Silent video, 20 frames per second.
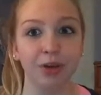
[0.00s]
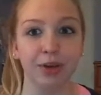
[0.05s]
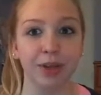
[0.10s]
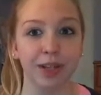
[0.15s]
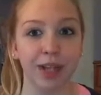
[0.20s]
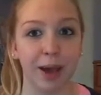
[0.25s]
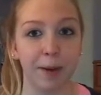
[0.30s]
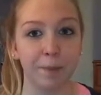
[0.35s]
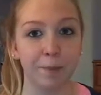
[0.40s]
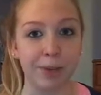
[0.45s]
know what
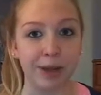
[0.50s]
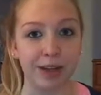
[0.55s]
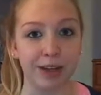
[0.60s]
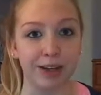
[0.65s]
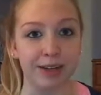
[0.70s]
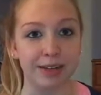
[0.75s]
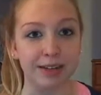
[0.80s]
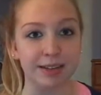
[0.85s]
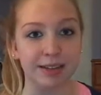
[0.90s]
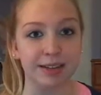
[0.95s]
that
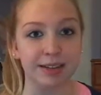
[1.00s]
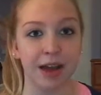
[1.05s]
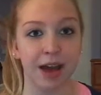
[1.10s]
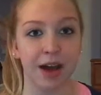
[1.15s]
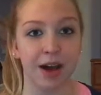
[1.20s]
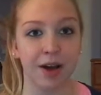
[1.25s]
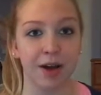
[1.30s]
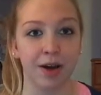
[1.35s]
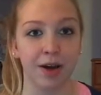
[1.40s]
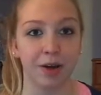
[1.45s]
means,
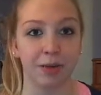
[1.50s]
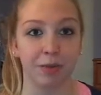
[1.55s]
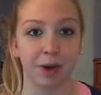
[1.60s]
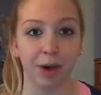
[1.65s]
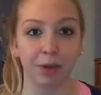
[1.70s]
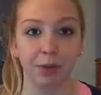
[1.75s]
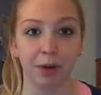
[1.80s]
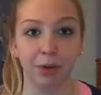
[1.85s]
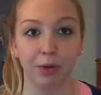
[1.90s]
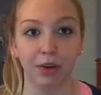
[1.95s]

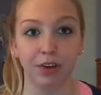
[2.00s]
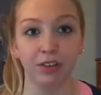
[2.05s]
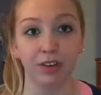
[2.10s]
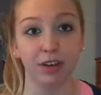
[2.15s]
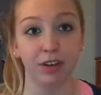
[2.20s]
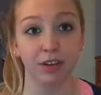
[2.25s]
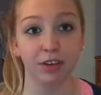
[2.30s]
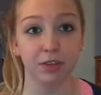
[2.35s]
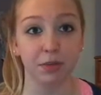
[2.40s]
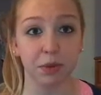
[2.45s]
I'm going
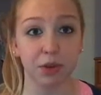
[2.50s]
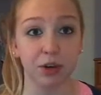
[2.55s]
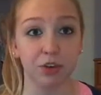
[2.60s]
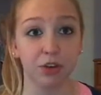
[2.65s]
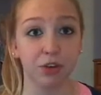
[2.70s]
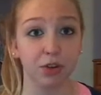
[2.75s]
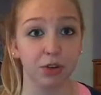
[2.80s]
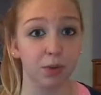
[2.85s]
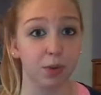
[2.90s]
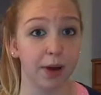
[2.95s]
to explain
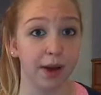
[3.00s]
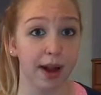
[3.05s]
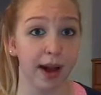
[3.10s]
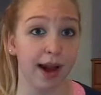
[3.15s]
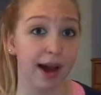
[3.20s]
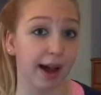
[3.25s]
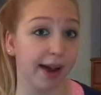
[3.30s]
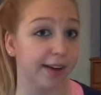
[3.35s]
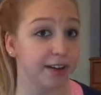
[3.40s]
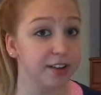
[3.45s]
to you what
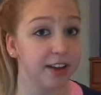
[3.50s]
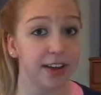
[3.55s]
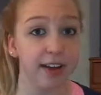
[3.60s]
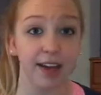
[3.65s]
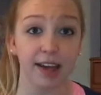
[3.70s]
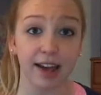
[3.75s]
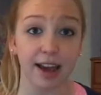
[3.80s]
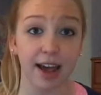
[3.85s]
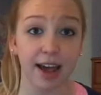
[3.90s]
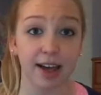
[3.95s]
I
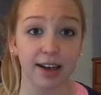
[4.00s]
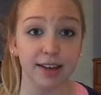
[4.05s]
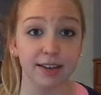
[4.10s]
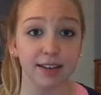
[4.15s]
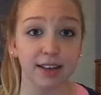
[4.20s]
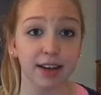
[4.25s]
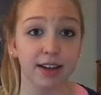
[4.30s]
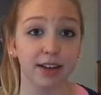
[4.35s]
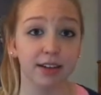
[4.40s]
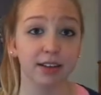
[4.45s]
take it
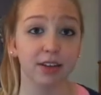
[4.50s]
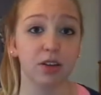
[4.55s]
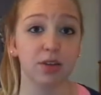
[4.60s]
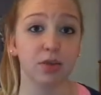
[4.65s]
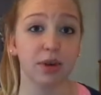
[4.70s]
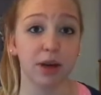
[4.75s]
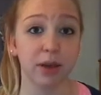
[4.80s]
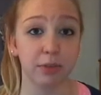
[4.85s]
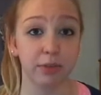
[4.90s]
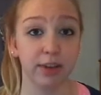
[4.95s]
as, and this is
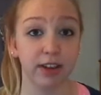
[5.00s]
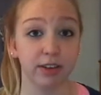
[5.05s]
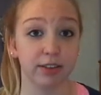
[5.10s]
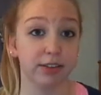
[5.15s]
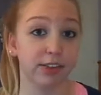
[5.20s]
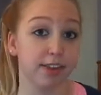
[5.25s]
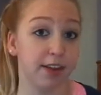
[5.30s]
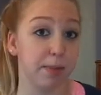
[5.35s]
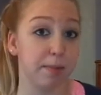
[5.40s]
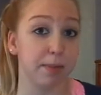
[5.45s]
what it
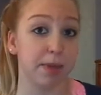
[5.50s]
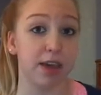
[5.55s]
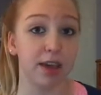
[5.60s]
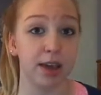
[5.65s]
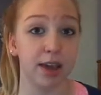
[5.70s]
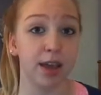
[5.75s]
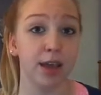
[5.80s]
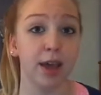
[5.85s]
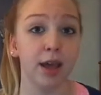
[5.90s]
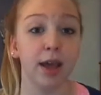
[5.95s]
means to
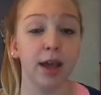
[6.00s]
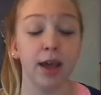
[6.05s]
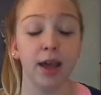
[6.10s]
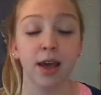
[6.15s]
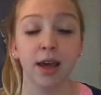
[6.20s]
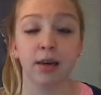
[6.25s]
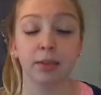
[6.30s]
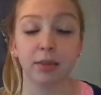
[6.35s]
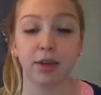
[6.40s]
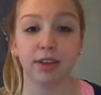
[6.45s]
me.
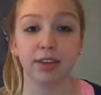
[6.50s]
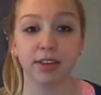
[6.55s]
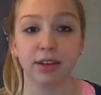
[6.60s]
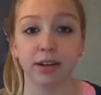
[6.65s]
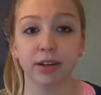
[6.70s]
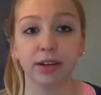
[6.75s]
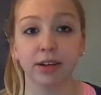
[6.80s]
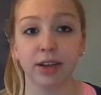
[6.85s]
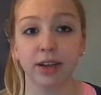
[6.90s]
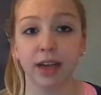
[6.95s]

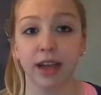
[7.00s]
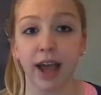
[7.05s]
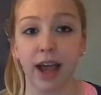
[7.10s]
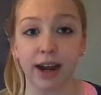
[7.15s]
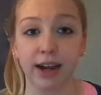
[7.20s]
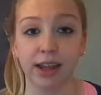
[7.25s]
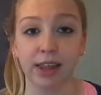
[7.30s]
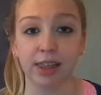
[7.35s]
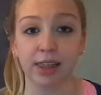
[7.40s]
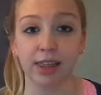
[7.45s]
Basically,
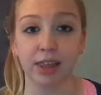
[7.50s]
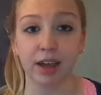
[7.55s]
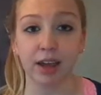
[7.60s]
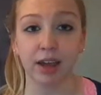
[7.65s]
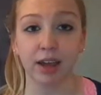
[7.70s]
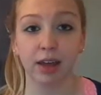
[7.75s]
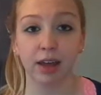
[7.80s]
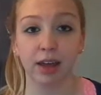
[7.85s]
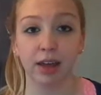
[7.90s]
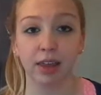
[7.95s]

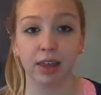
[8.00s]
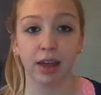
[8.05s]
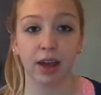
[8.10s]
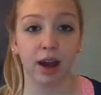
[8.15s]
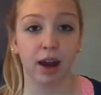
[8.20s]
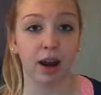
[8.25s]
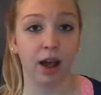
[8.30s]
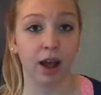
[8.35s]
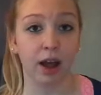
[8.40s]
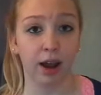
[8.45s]
anything
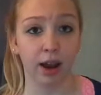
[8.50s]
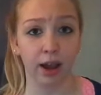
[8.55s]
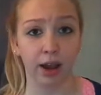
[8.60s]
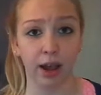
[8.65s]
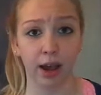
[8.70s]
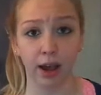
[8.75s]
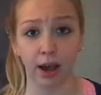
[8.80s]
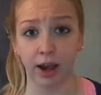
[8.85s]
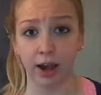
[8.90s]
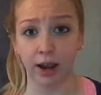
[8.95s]
that I
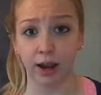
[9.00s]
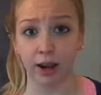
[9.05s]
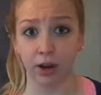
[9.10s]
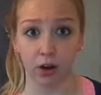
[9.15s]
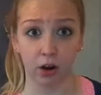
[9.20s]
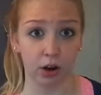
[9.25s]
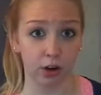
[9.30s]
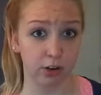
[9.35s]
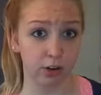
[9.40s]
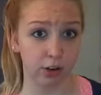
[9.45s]
had a
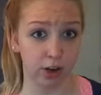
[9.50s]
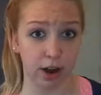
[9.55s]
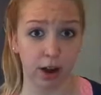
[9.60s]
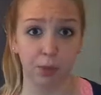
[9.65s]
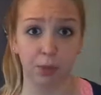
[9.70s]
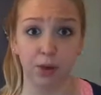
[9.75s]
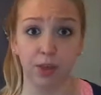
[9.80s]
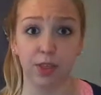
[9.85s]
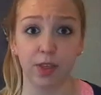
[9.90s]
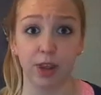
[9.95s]
hard
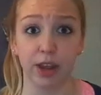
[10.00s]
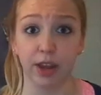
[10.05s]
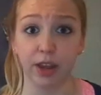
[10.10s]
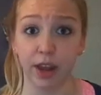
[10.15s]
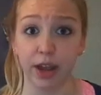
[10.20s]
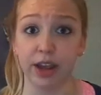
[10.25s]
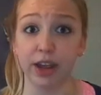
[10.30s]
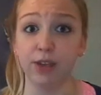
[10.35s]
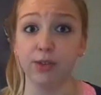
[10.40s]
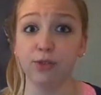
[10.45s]
time with in
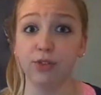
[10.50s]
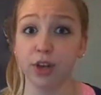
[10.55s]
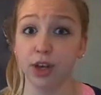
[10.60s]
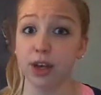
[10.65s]
life,